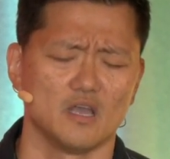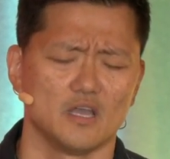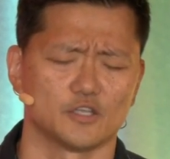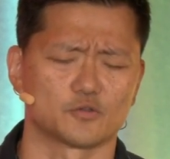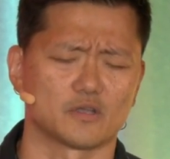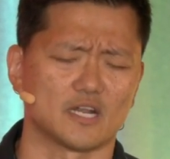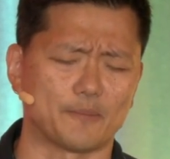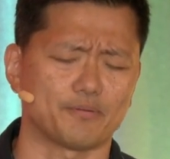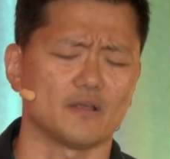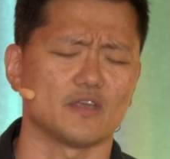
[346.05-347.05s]
And so, God, I
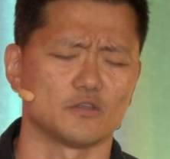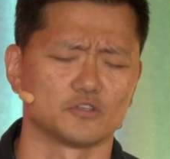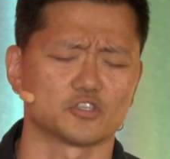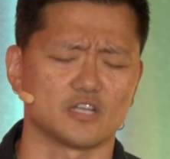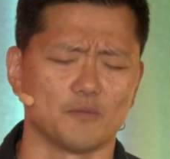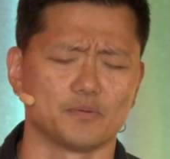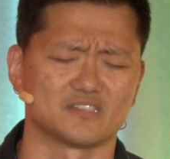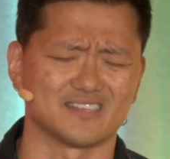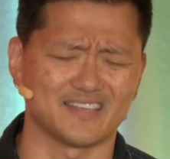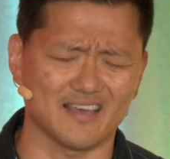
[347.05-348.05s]
pray that you'll just help us
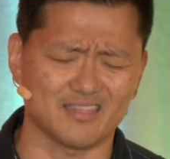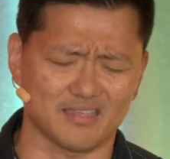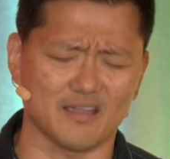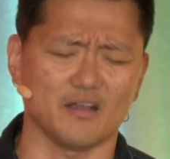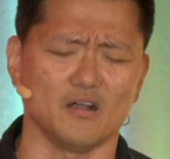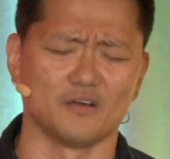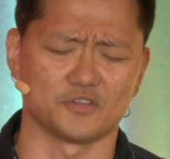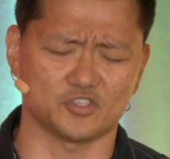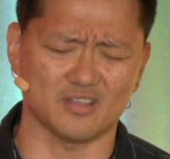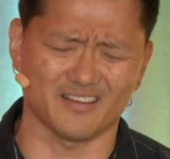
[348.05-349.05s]
to get there,
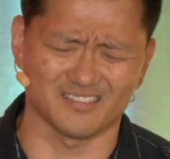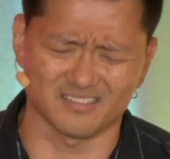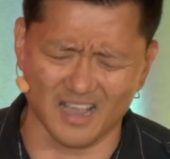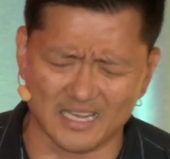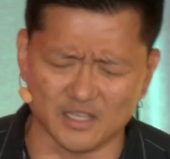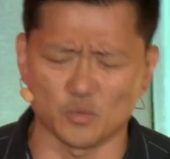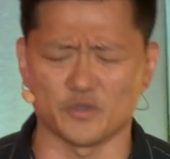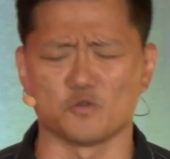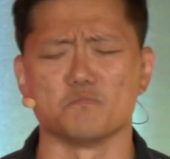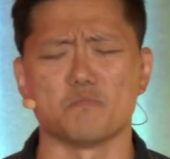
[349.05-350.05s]
understand exactly what
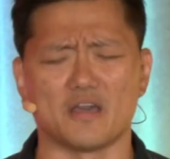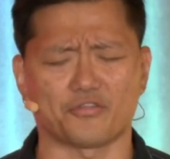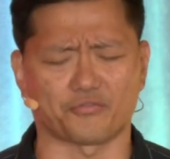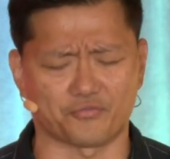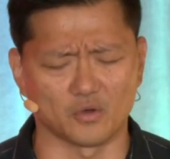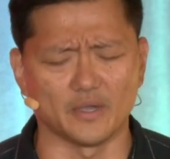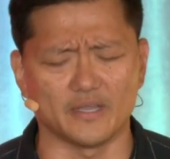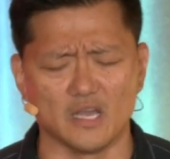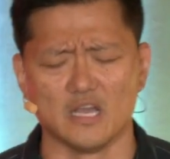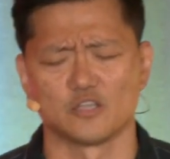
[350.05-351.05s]
you meant through
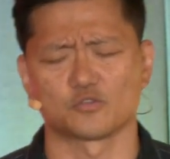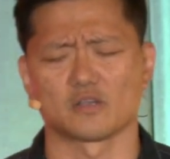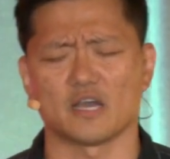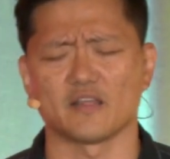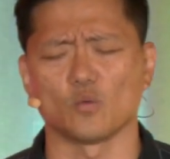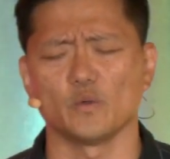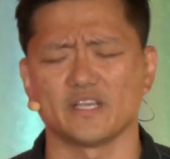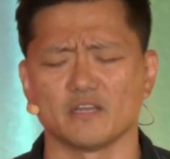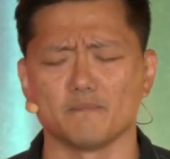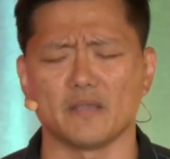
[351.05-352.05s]
it. So, God, that we
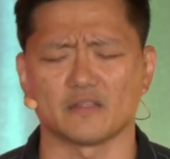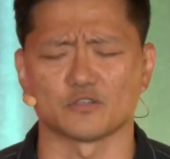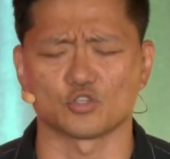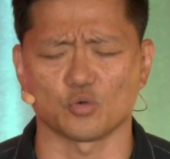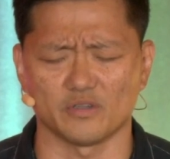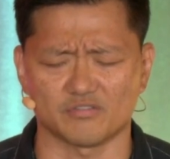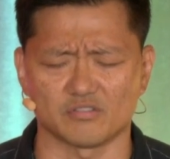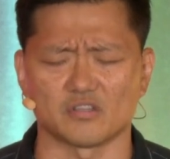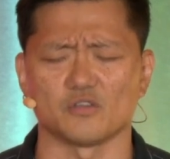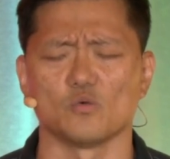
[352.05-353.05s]
can make the
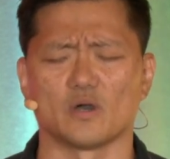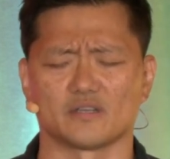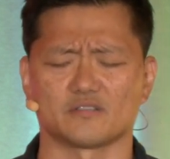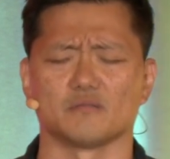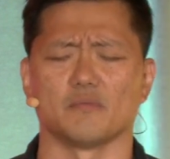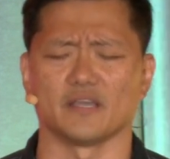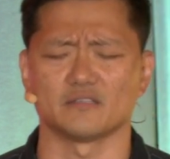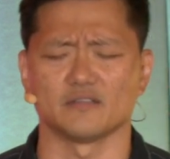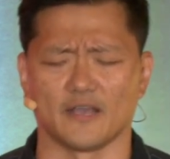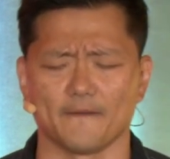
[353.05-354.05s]
choices that you want us to make
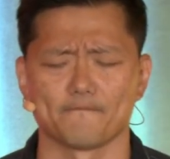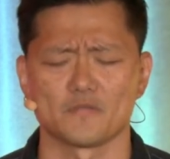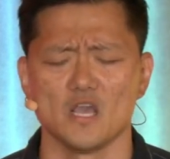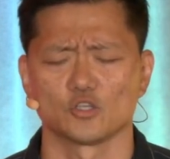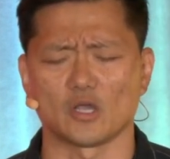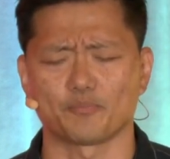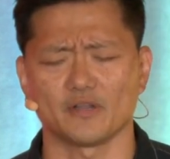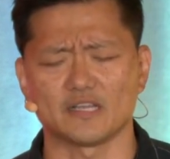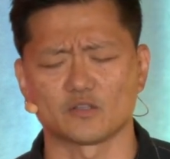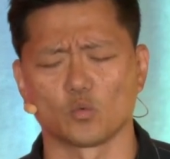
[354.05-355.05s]
today. So, I pray
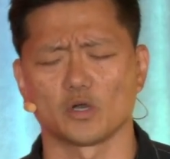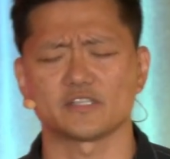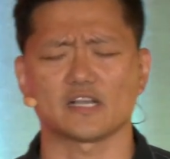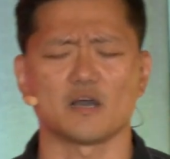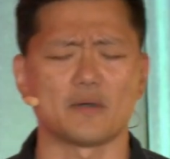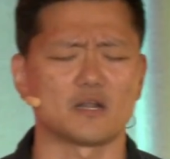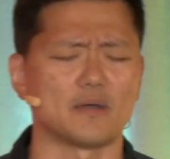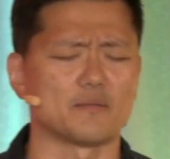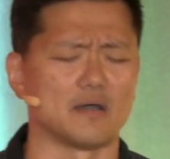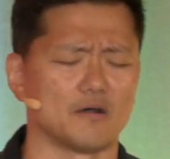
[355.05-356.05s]
that the words that come out of
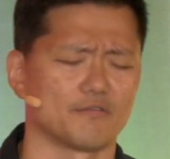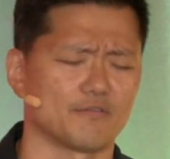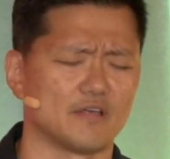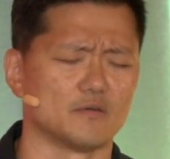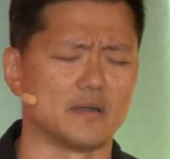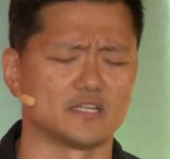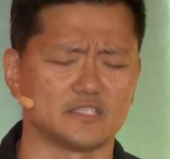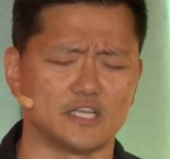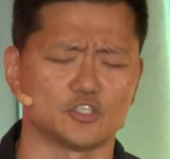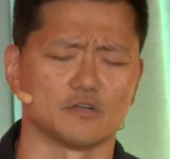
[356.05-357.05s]
my mouth and the
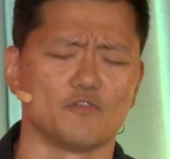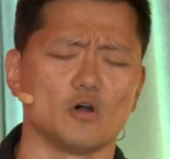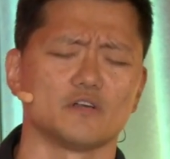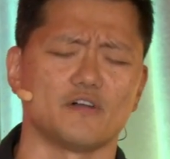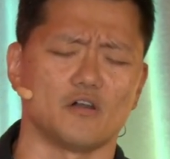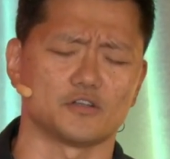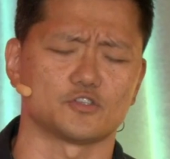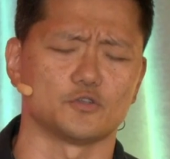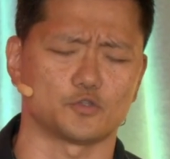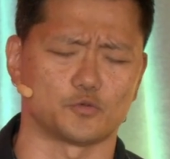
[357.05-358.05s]
meditation of all of our hearts
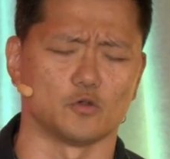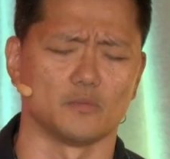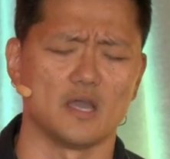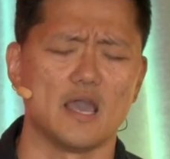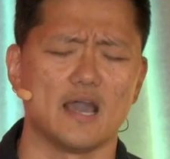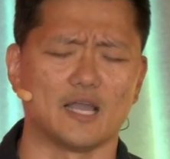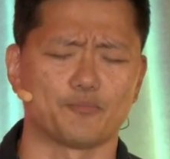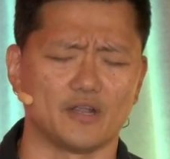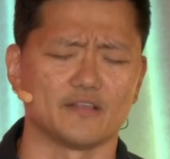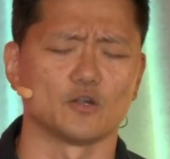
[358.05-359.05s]
in this room, I
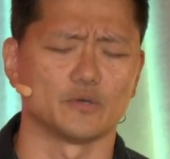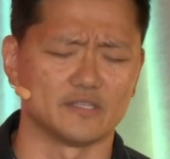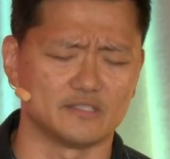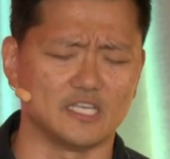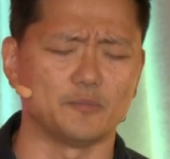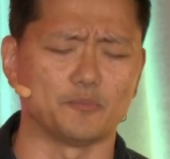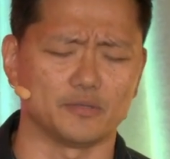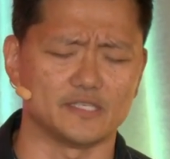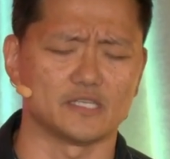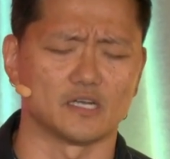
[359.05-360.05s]
pray that it would indeed be
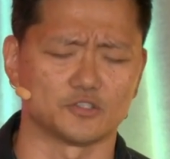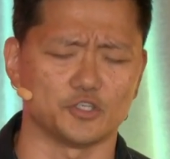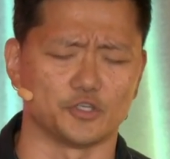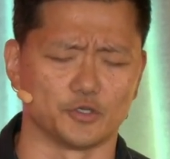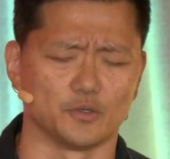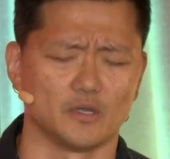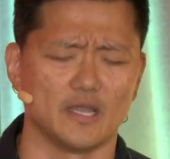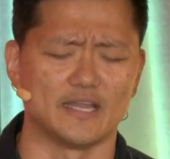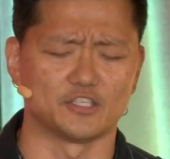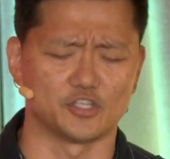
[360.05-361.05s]
pleasing unto you.
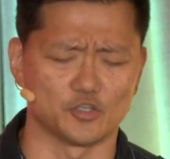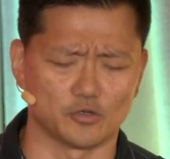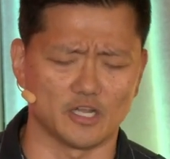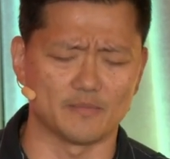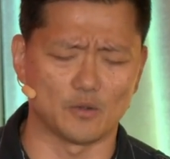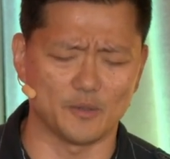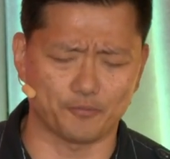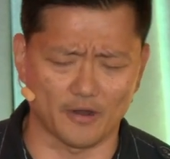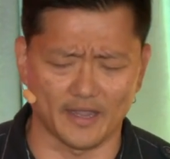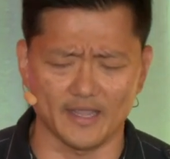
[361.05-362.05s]
And it's in your name that we
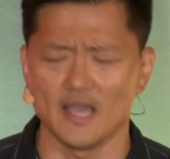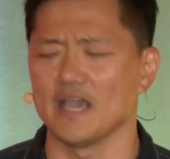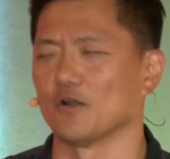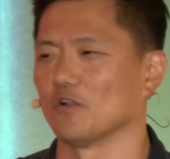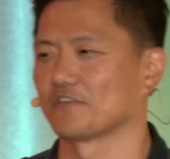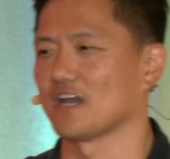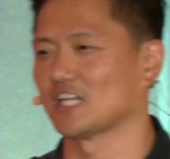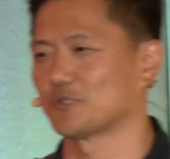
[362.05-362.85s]
pray. And all of God's